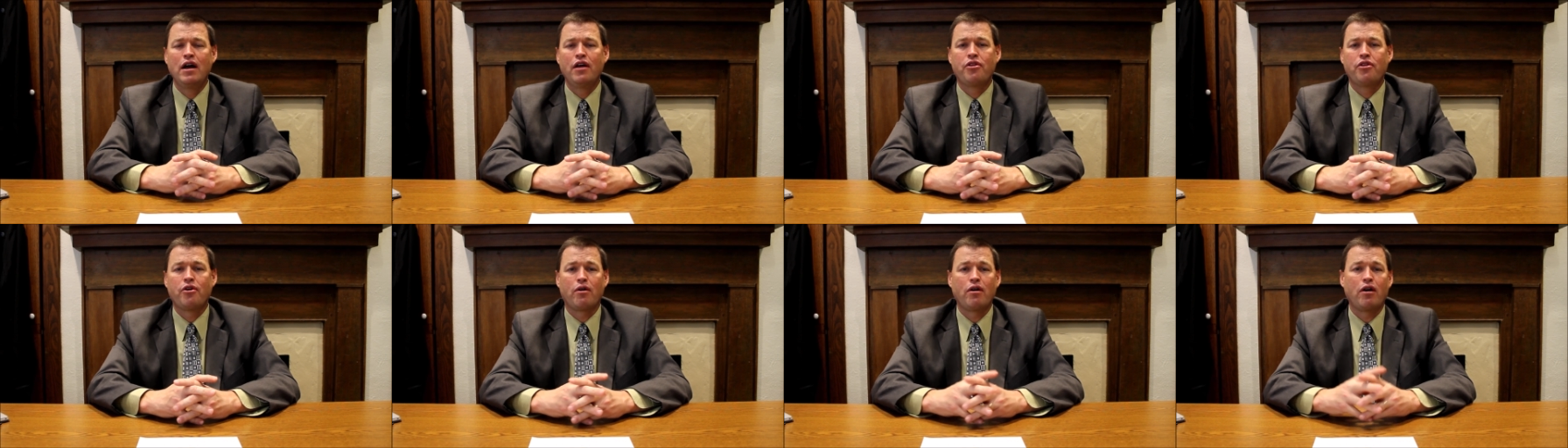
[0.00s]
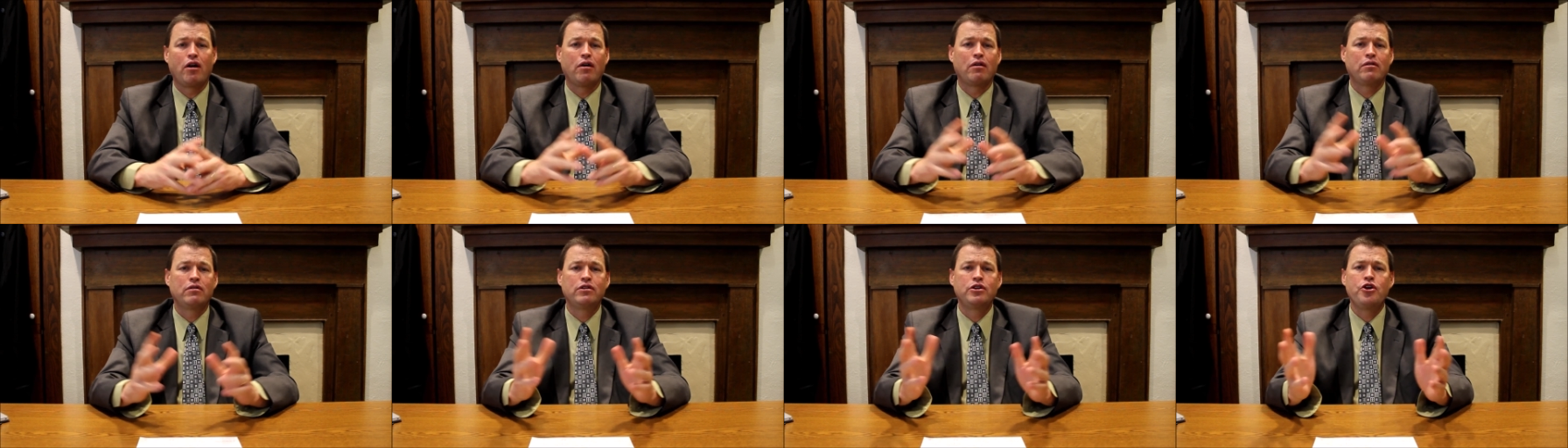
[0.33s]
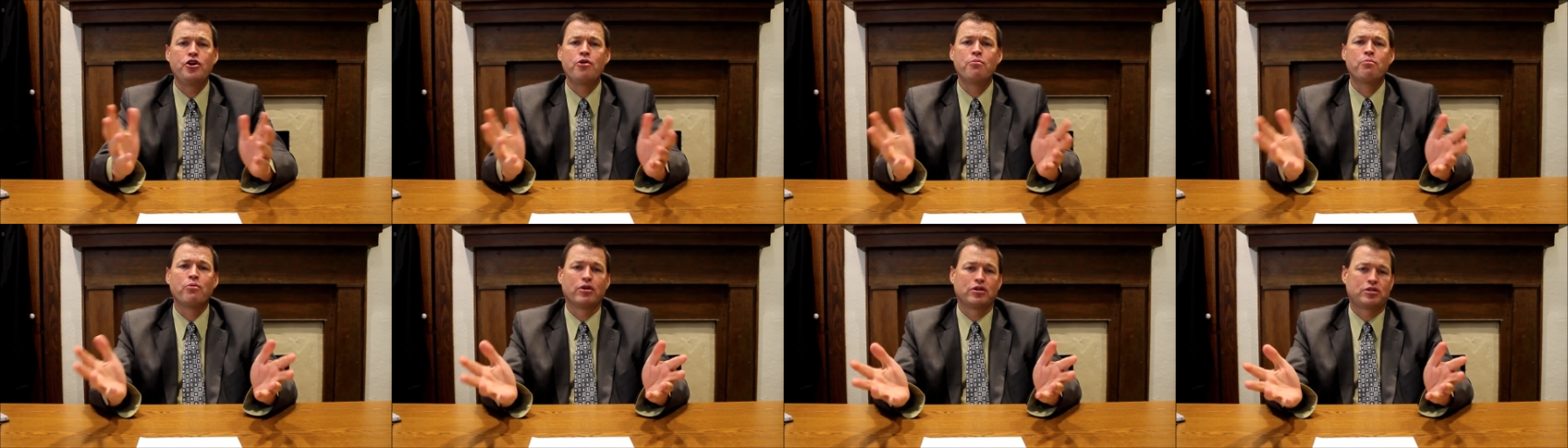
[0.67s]
there are
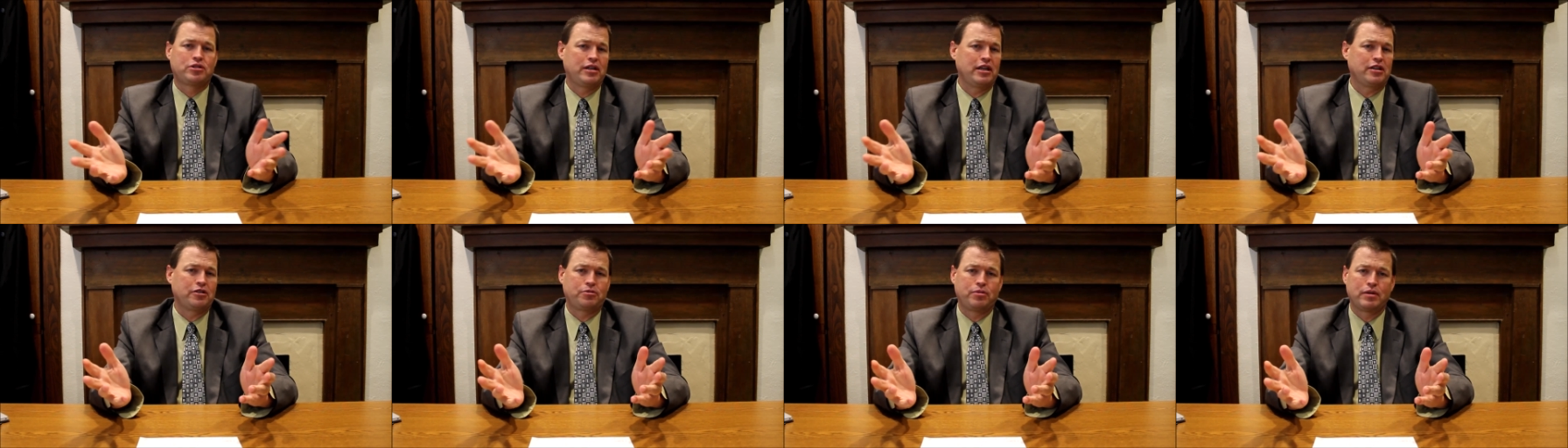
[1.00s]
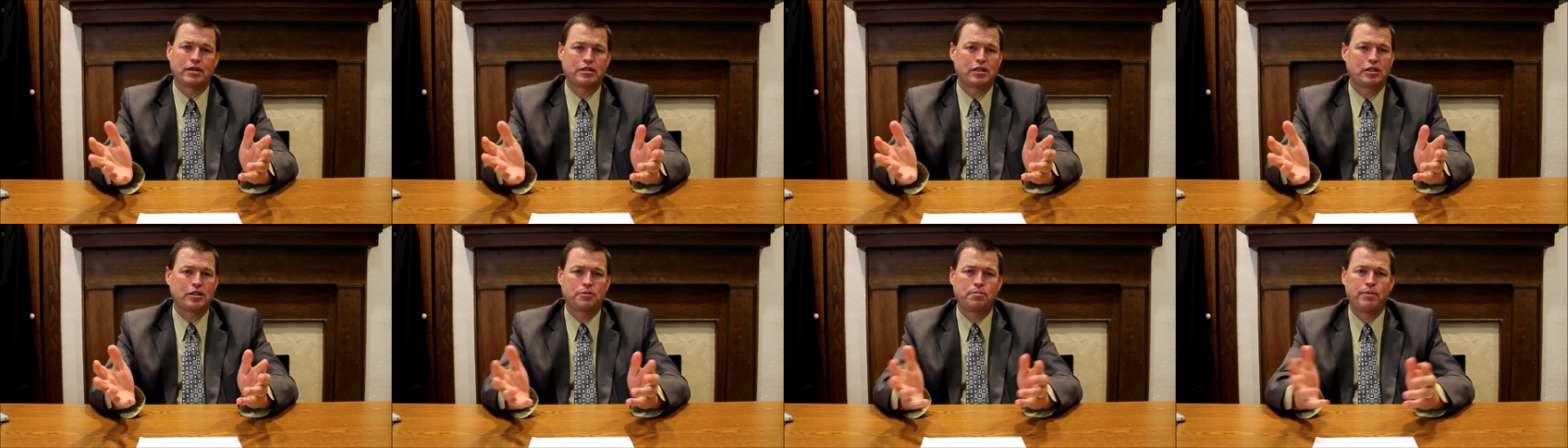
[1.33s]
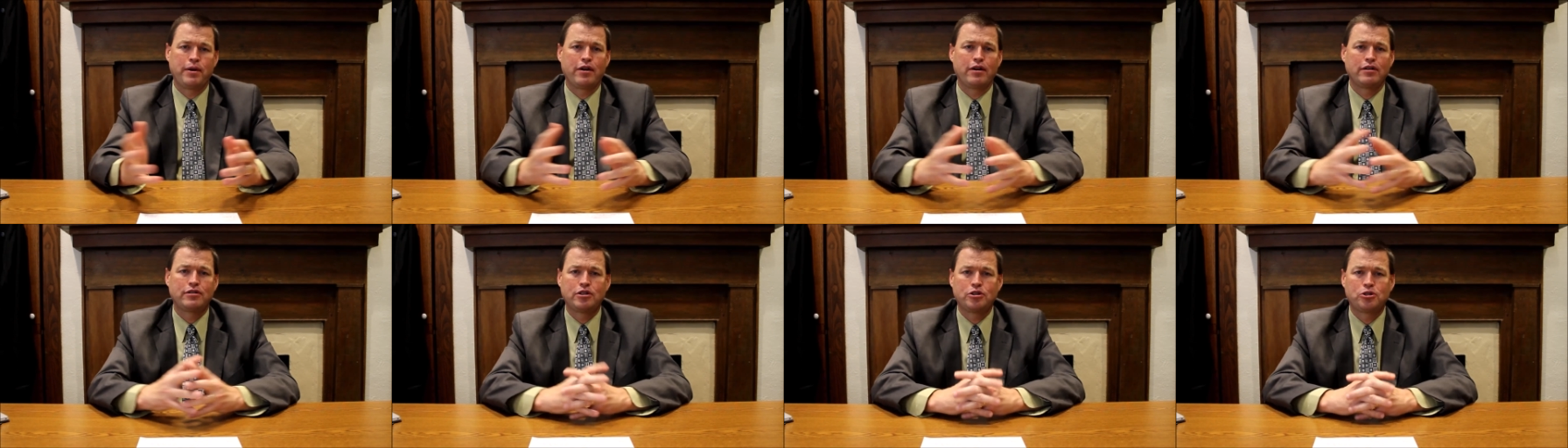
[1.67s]
numerous districts
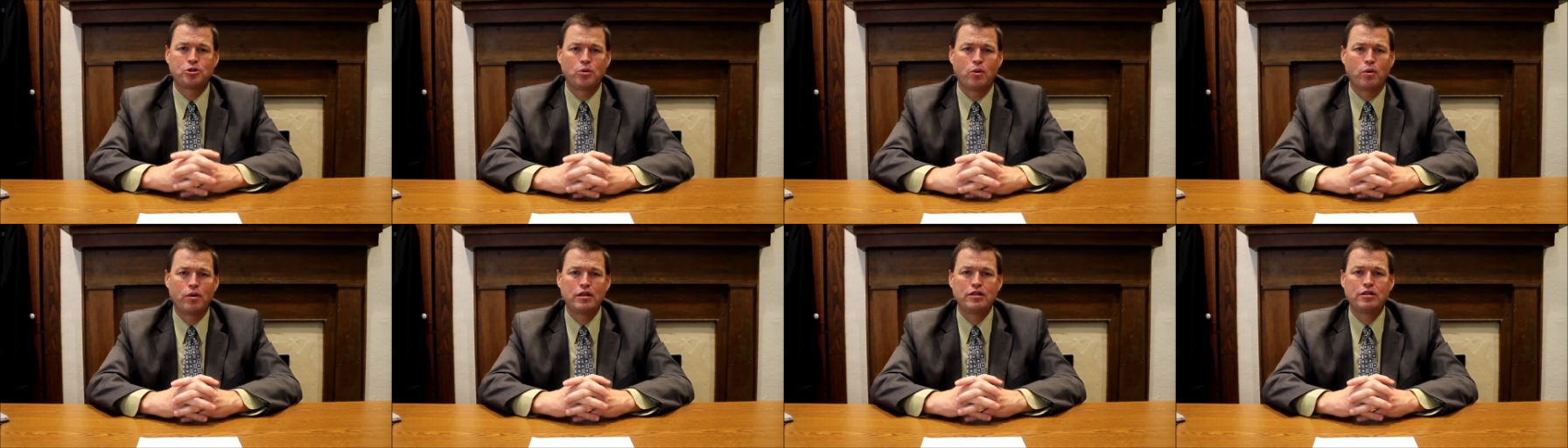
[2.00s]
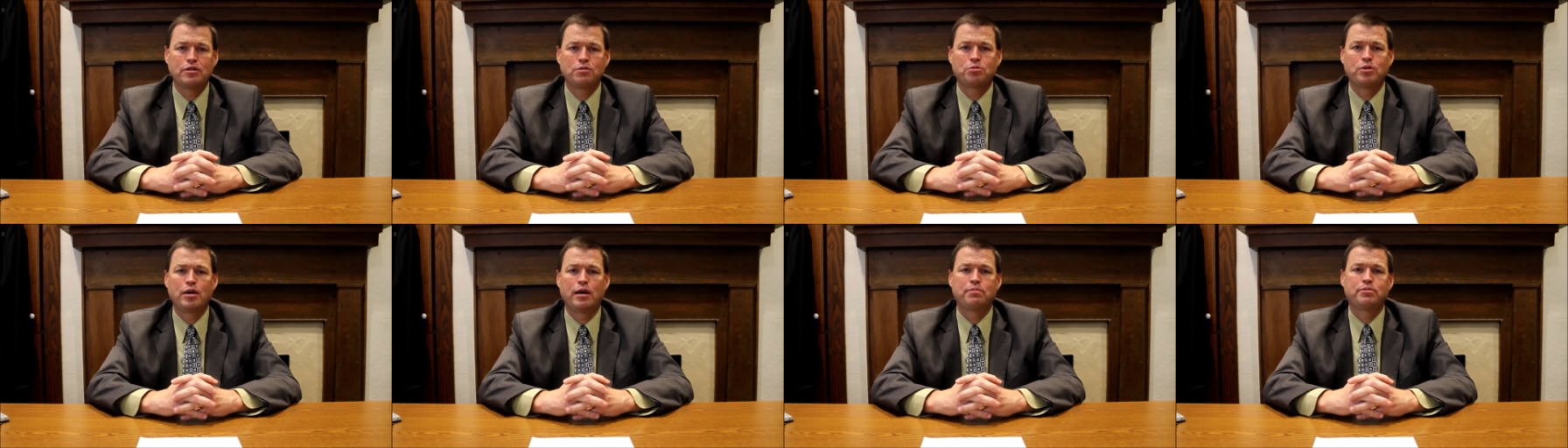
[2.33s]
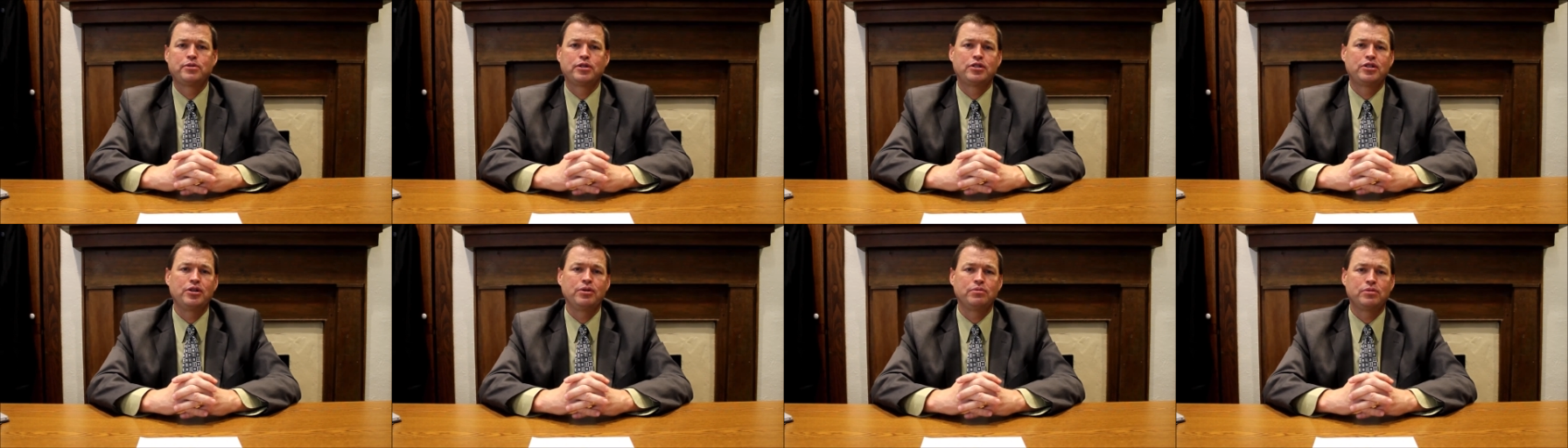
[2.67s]
experience a shortage of
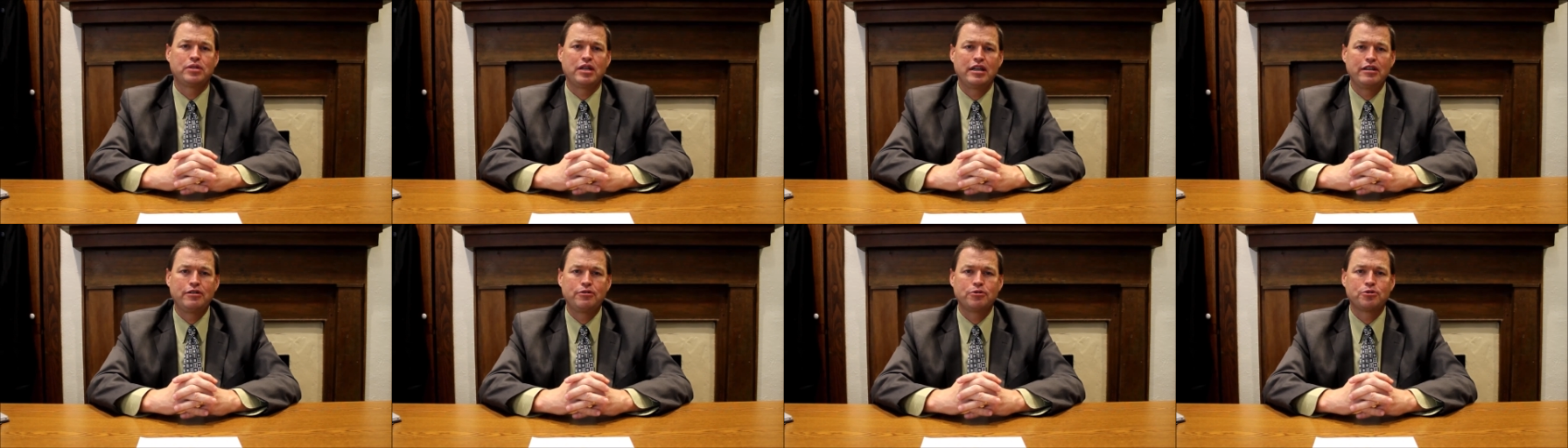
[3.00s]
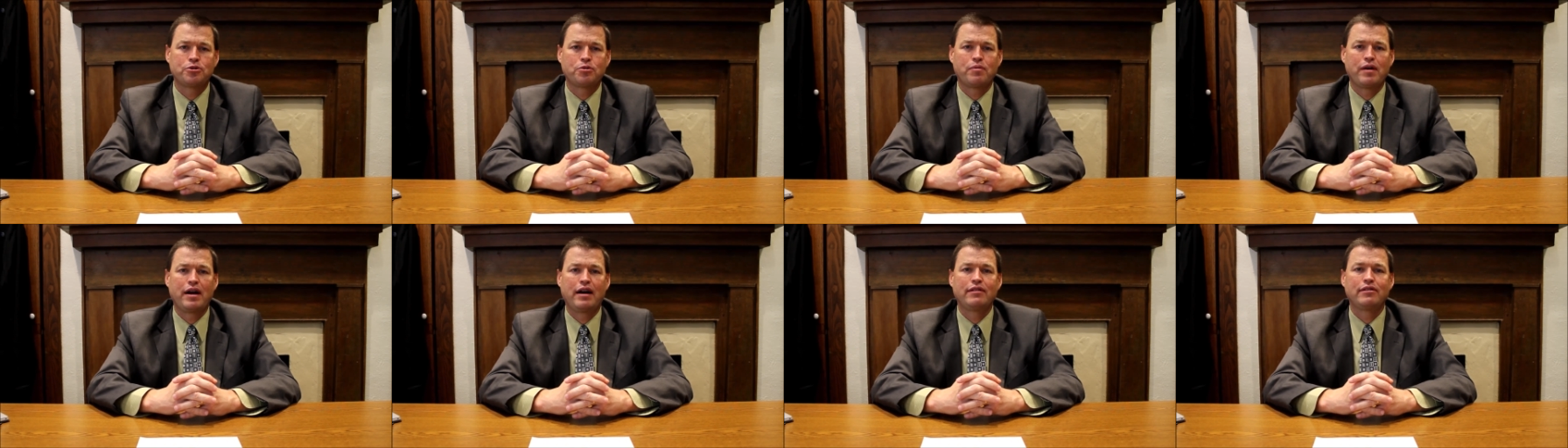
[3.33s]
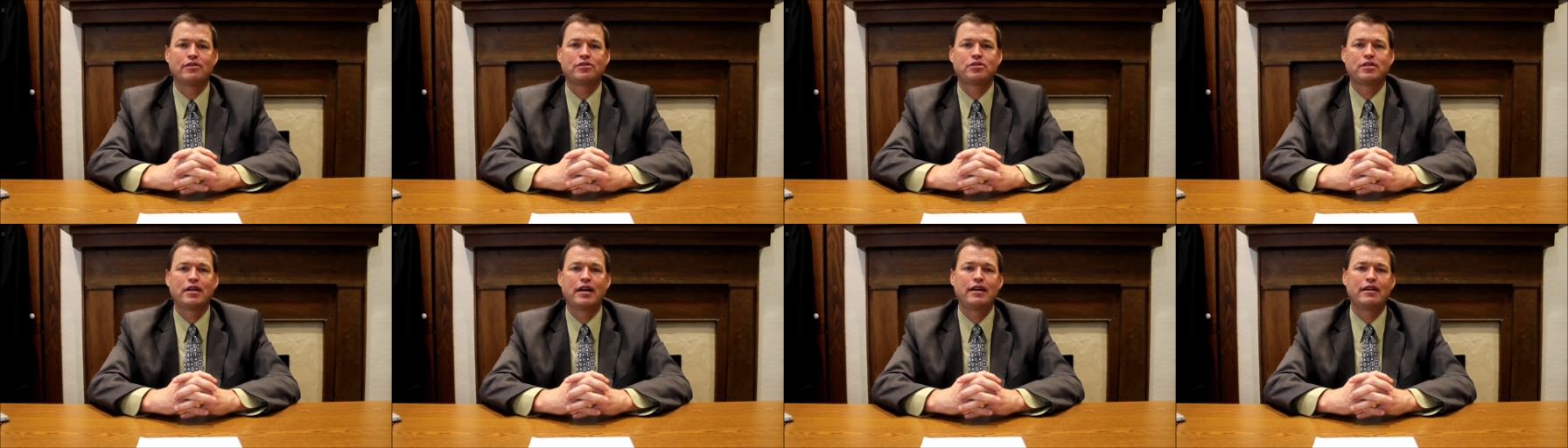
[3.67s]
substitute teachers around the
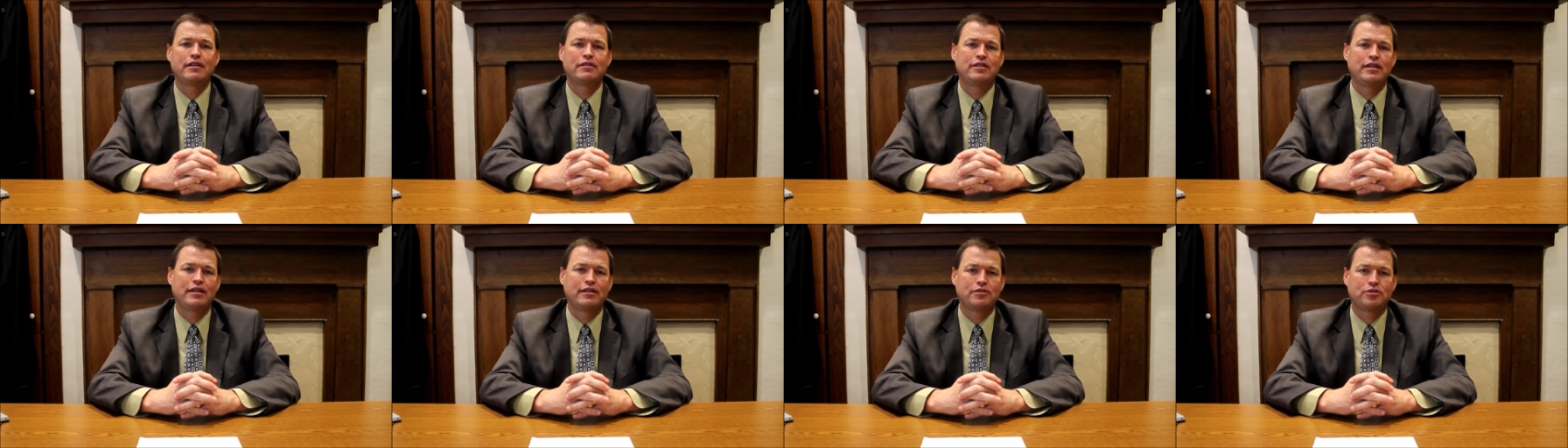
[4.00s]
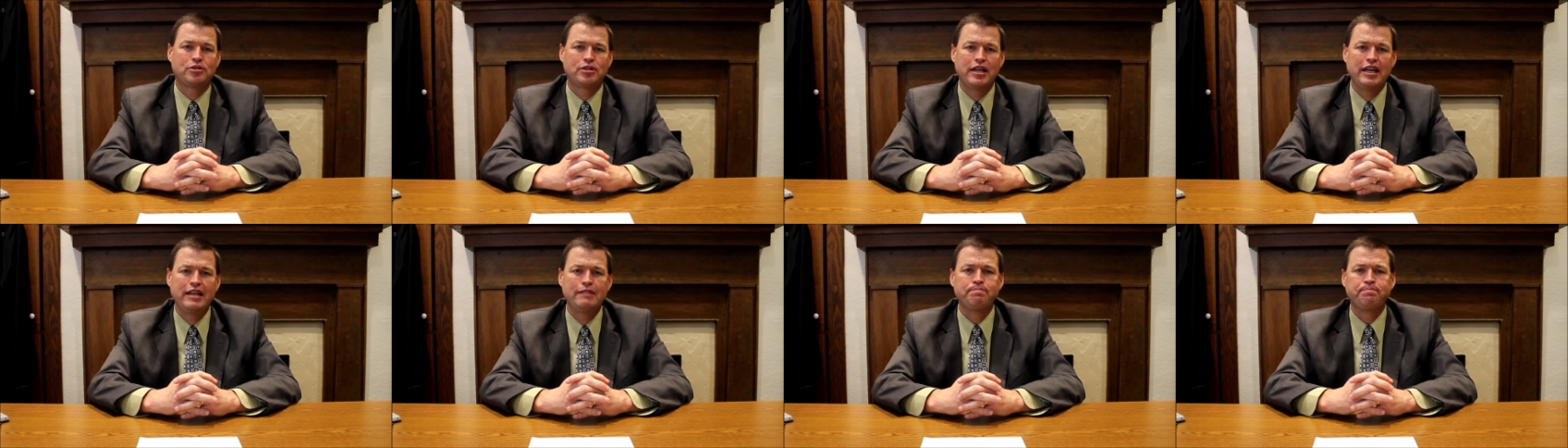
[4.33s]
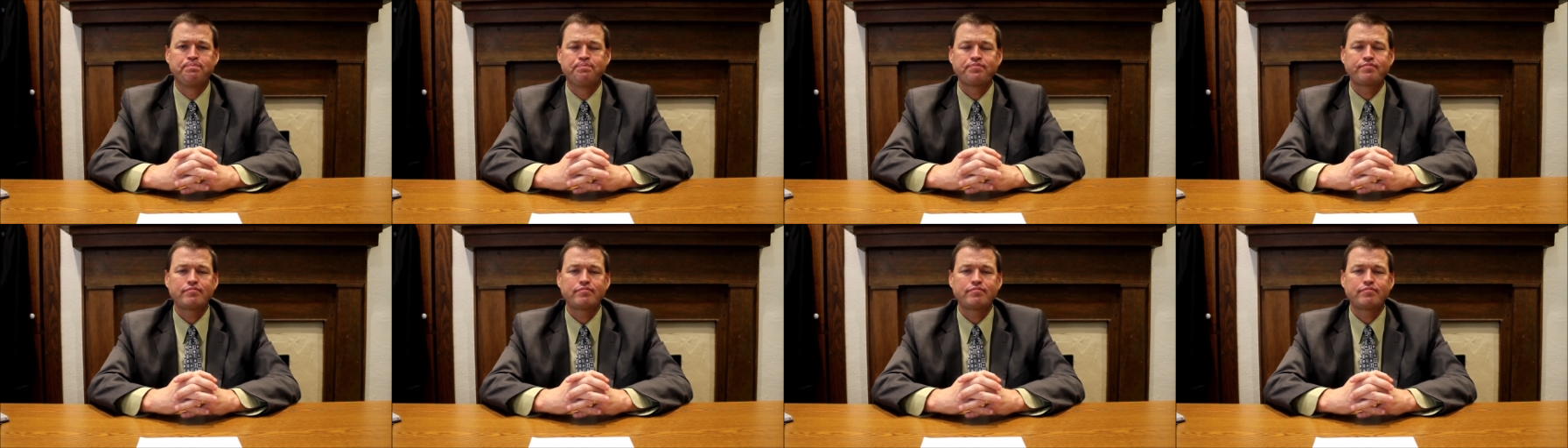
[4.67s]
state of Tennessee.